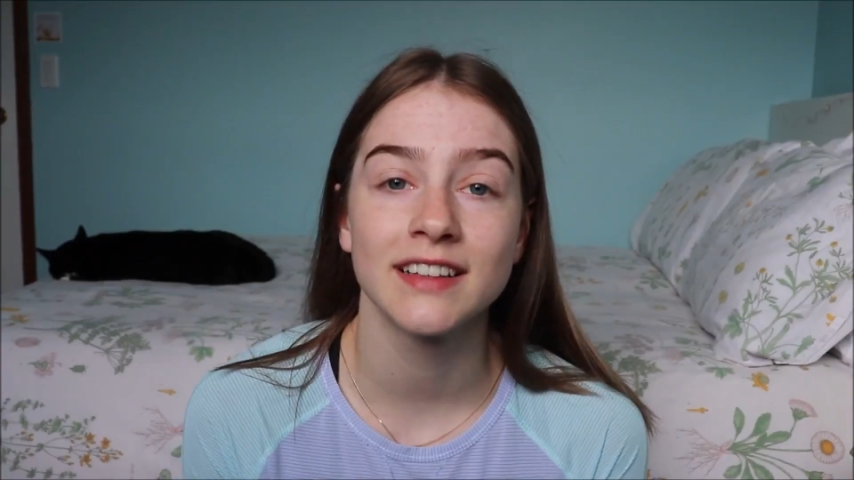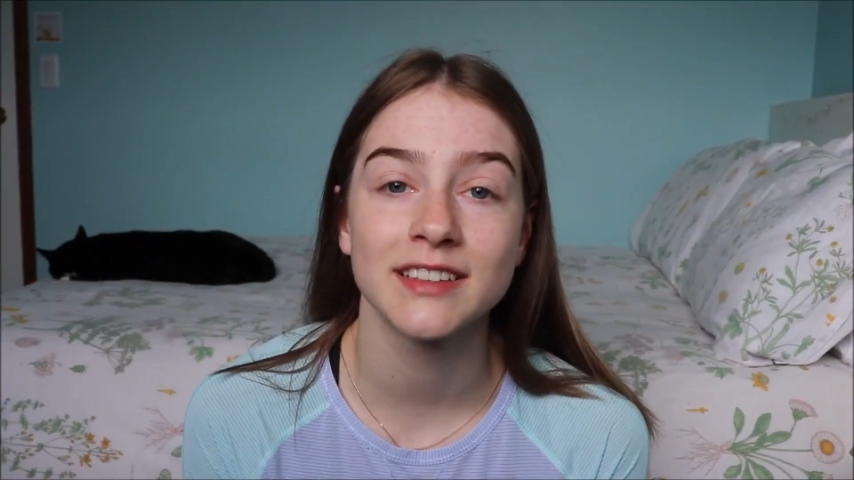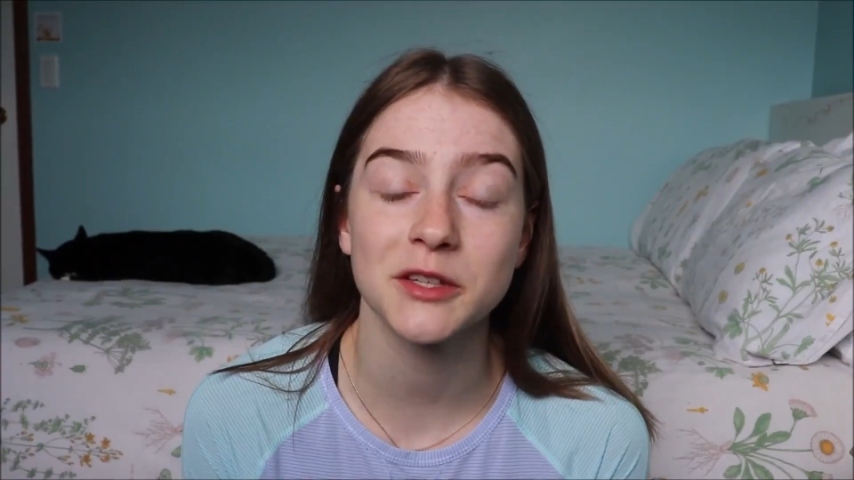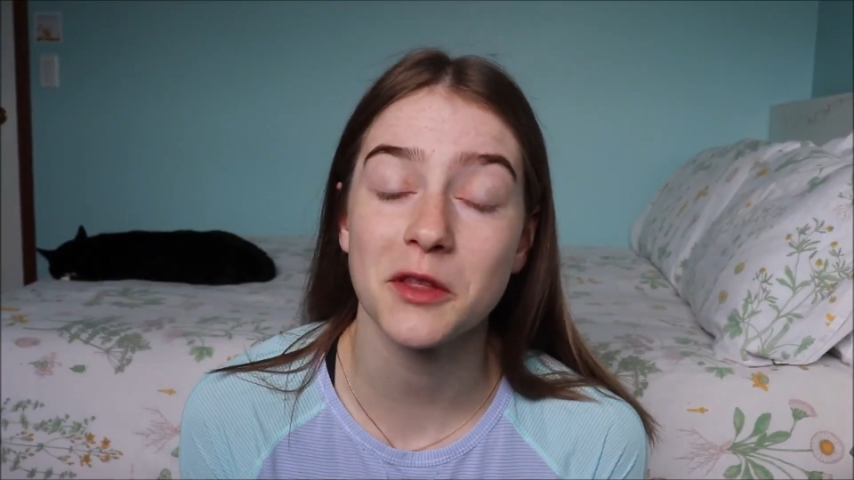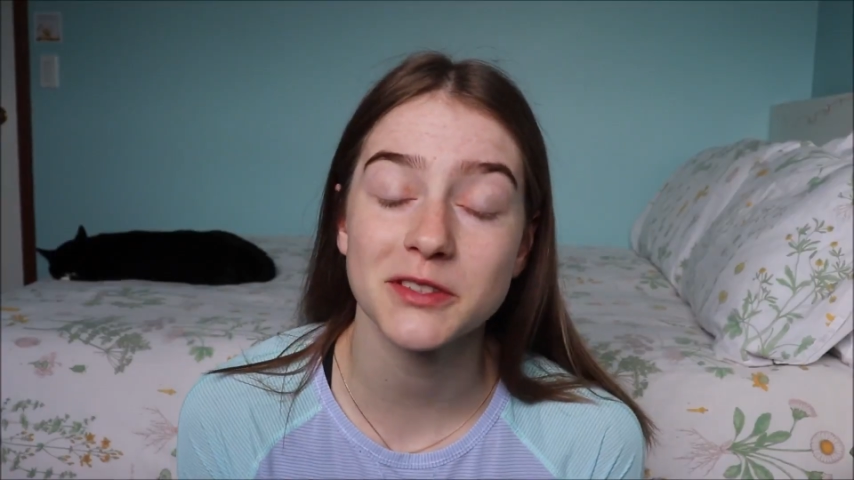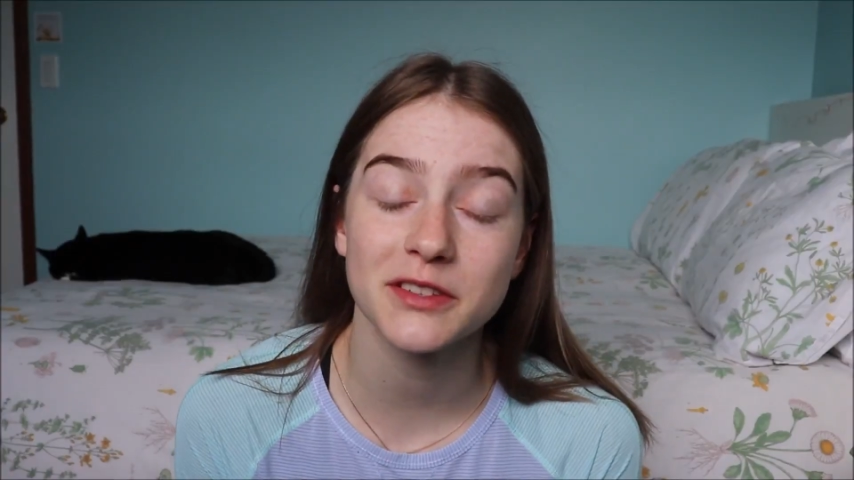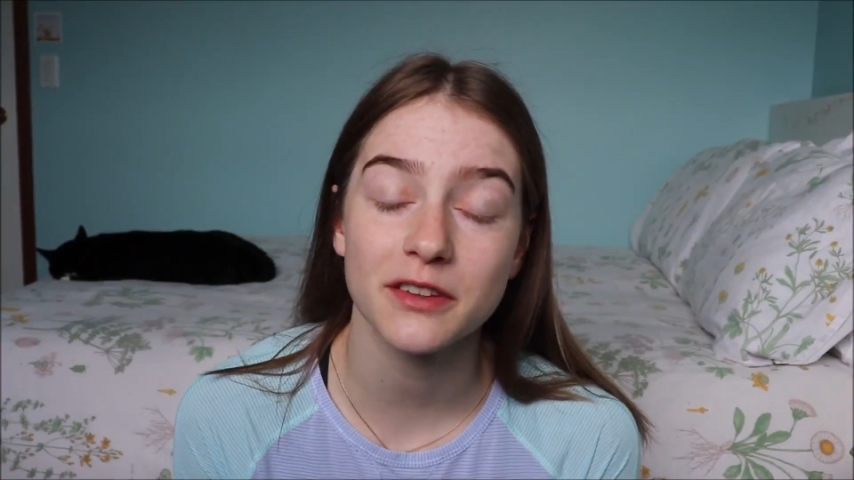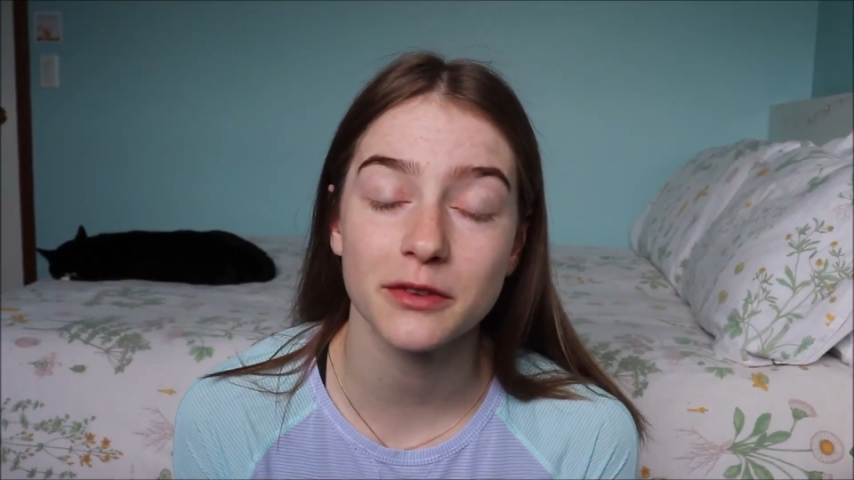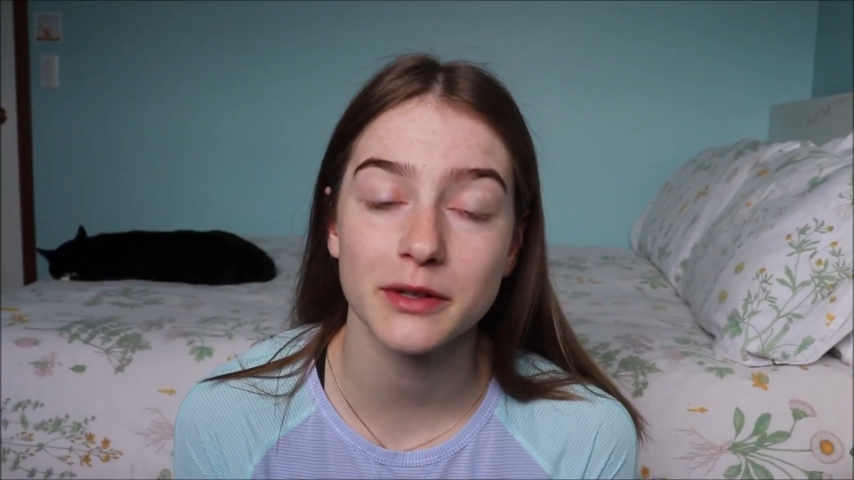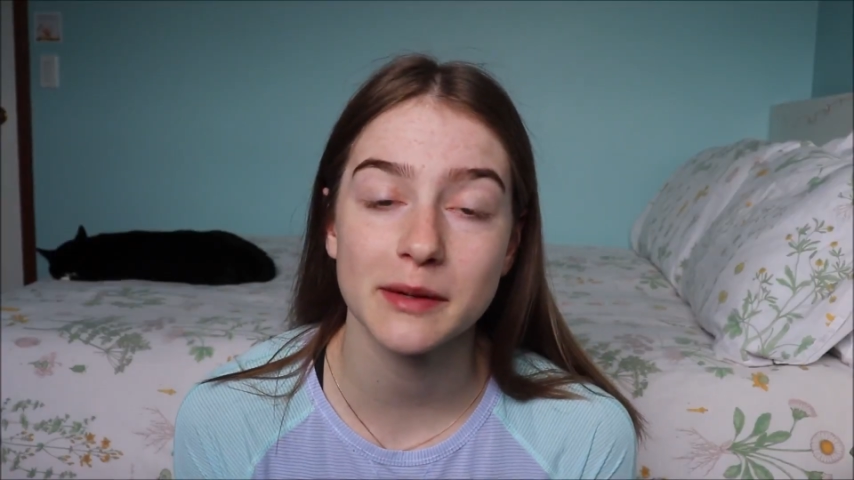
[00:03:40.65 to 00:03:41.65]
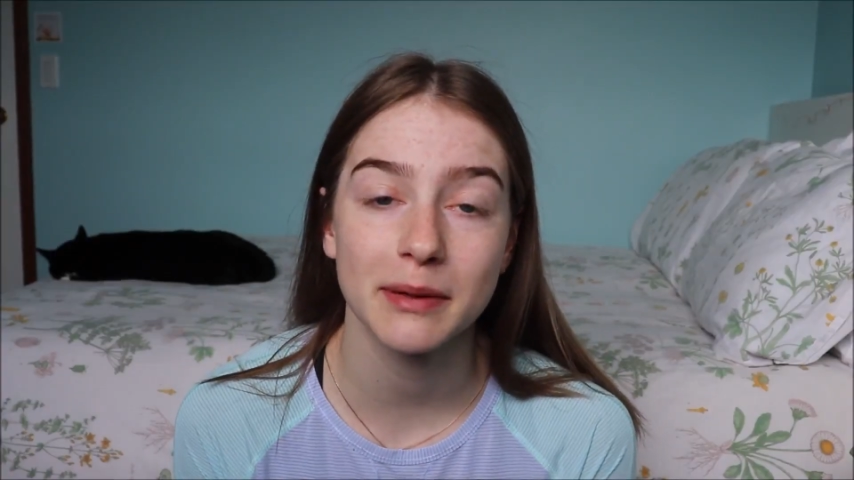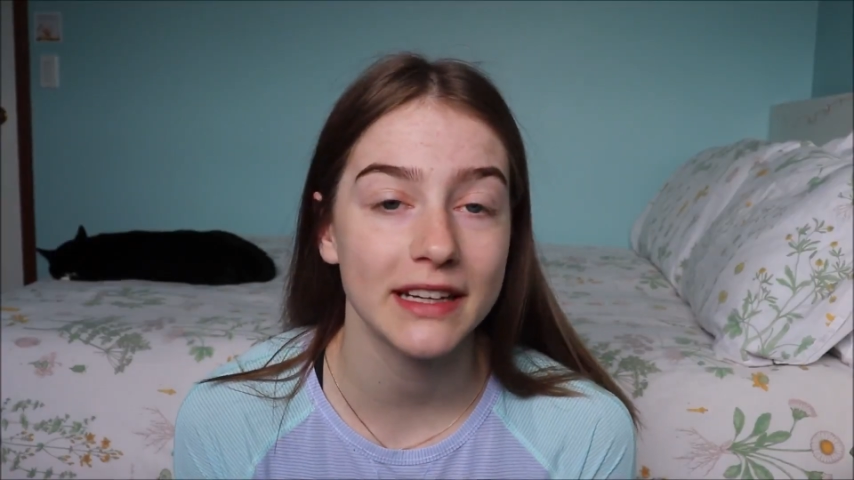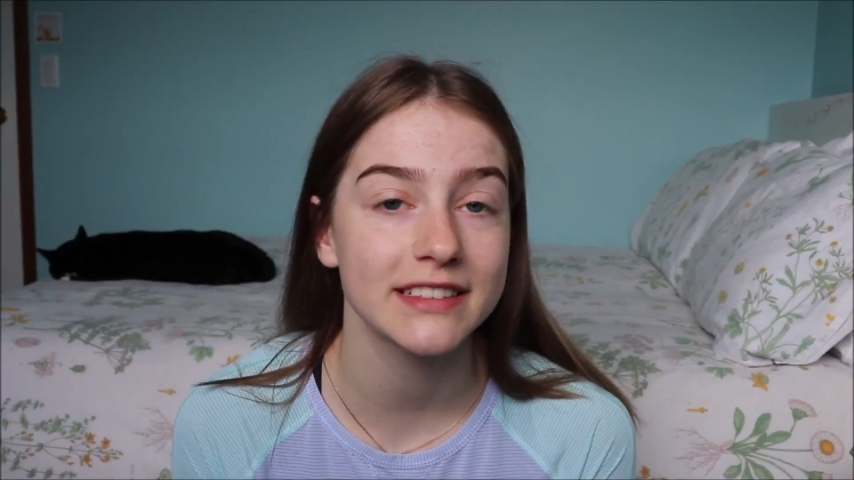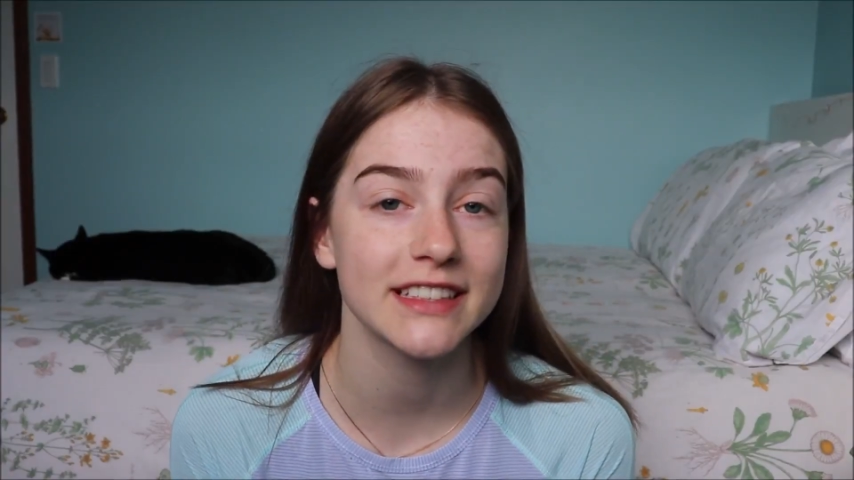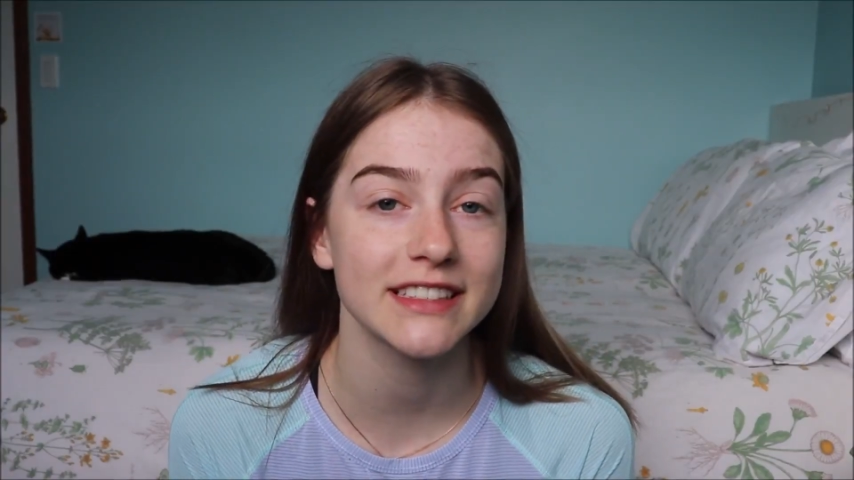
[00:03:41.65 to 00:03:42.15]
So those are the three
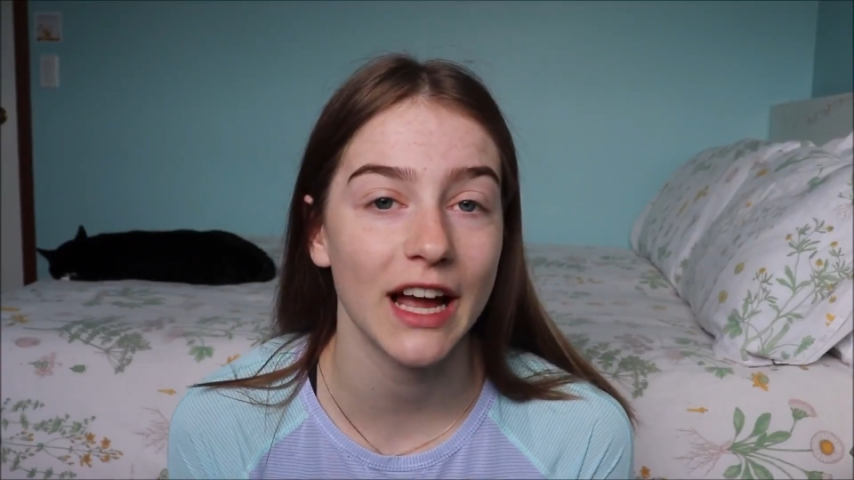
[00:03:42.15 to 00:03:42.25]
pieces